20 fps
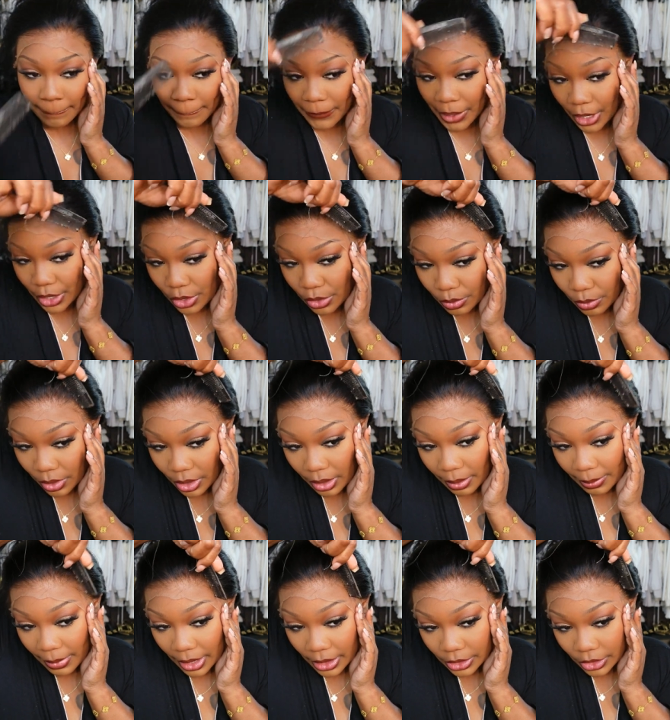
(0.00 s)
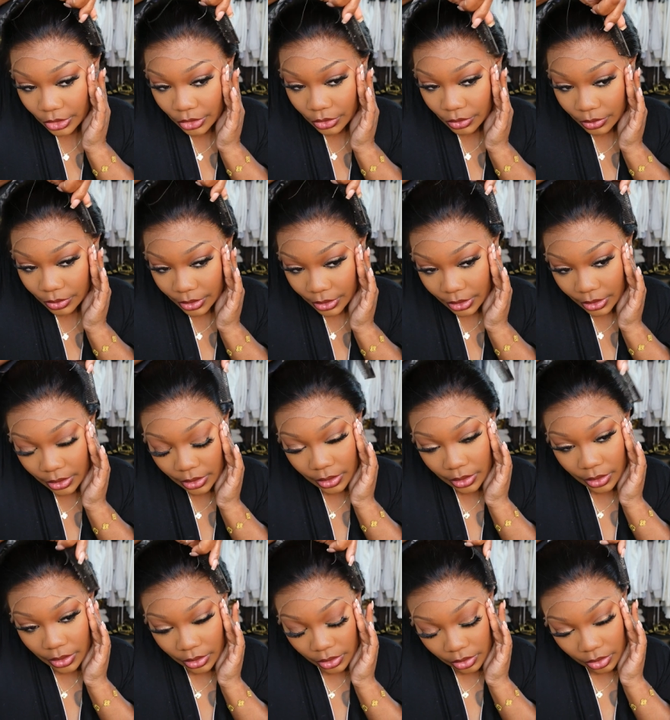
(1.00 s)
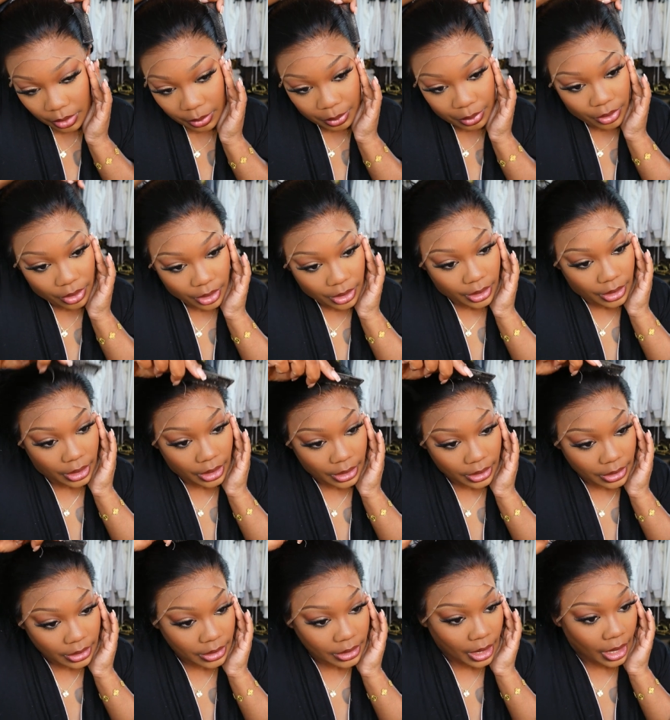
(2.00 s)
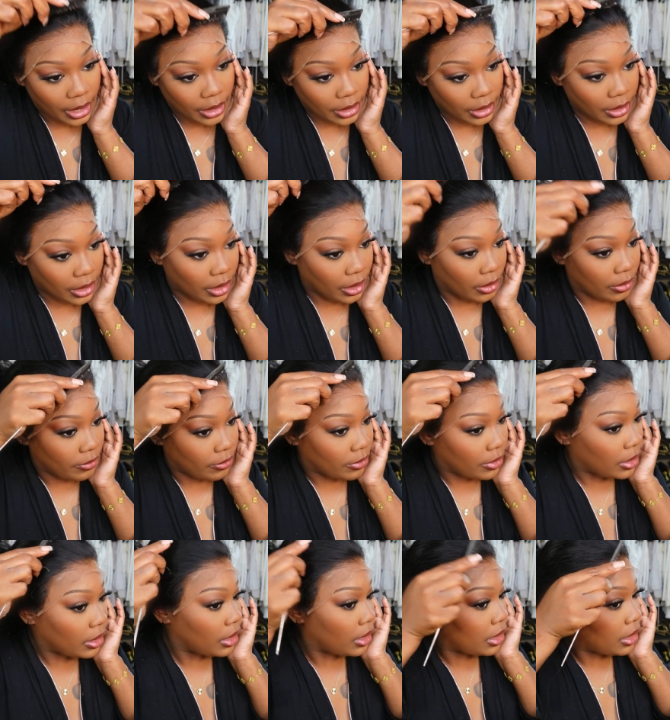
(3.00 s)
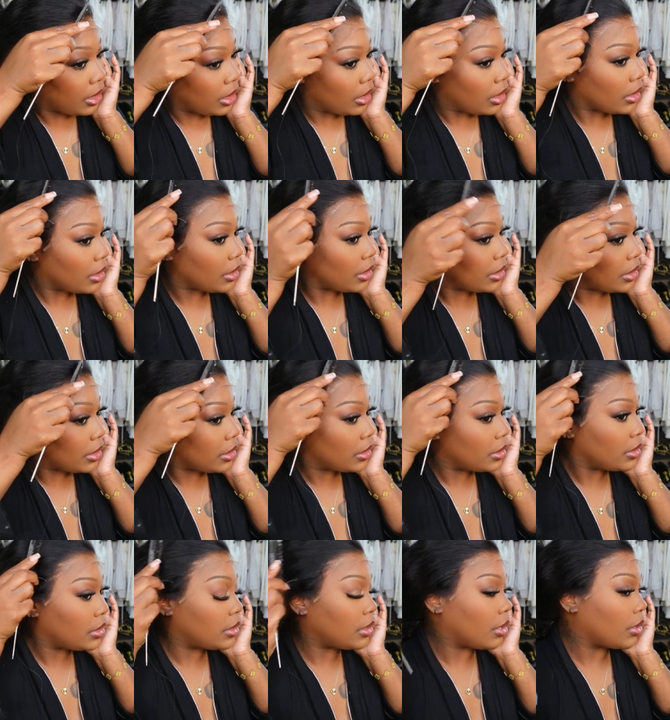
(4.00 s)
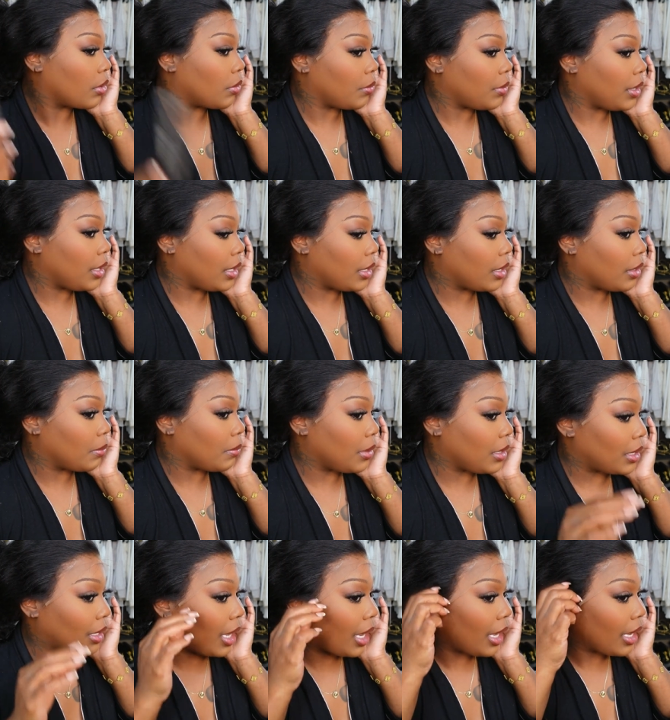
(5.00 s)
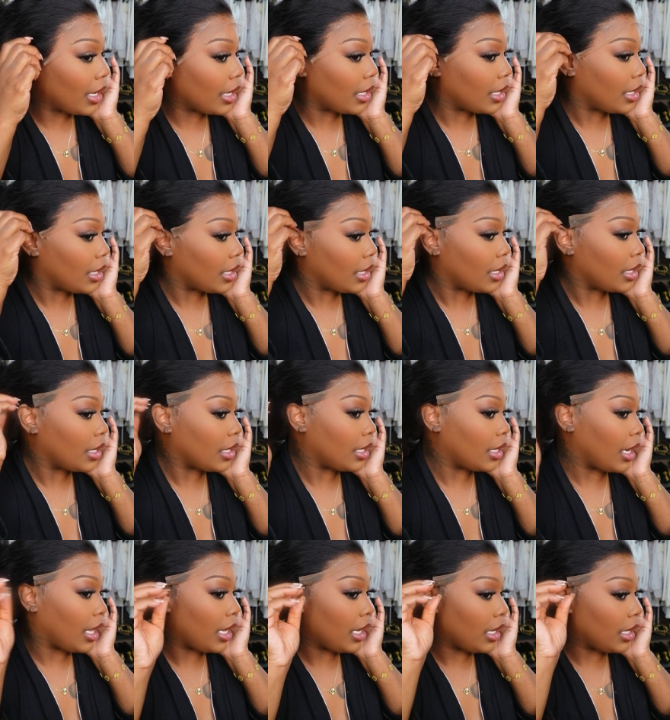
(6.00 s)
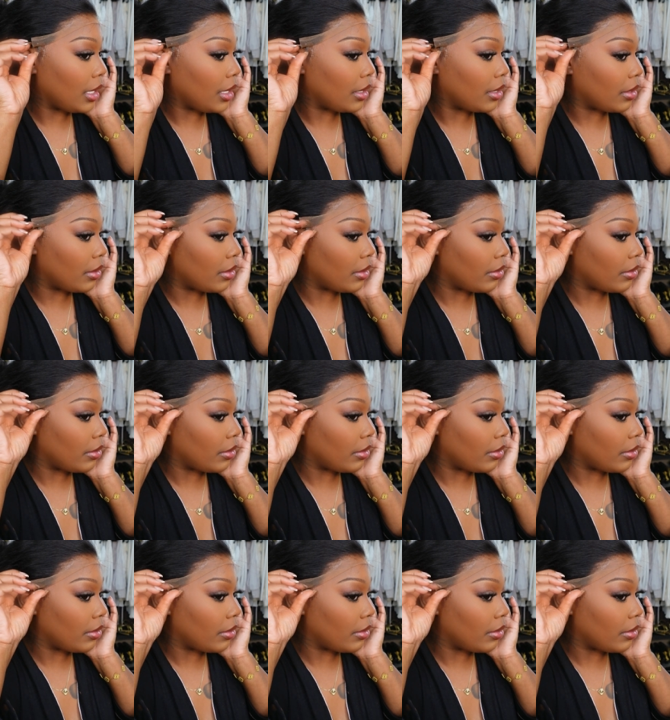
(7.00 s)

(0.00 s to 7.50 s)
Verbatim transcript: But you want to make sure you're pulling it tight enough so the wig can be like laid